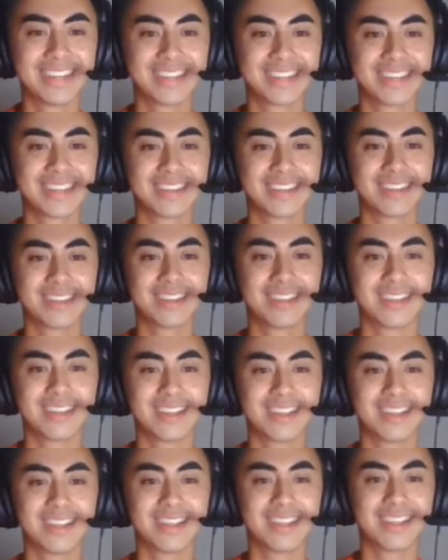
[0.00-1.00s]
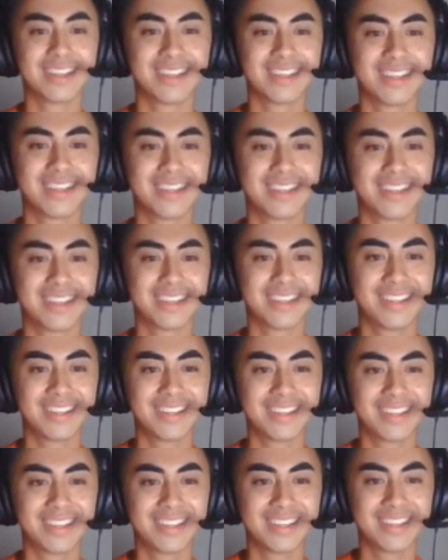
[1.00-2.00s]

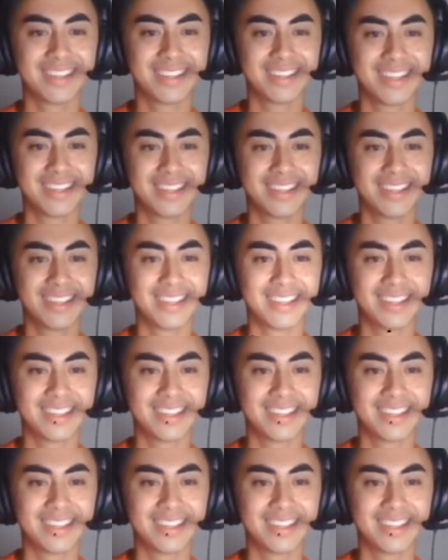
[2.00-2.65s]
[no speech]